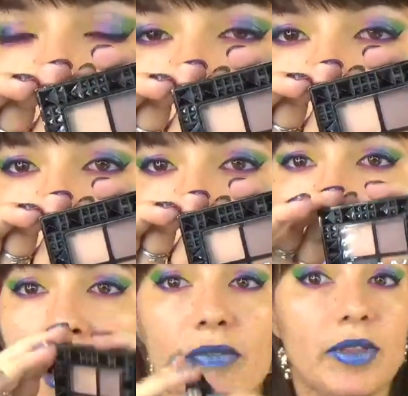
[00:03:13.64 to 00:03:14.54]
that I
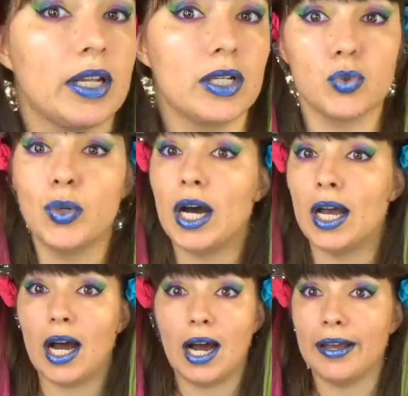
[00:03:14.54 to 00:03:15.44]
have. That is
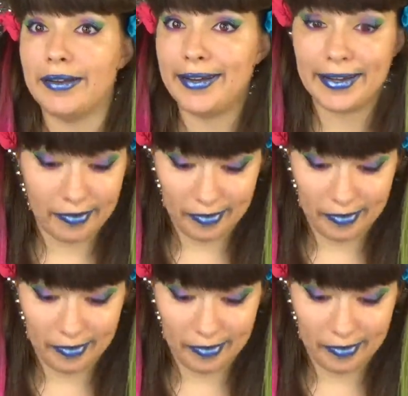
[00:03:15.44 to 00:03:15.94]
why I never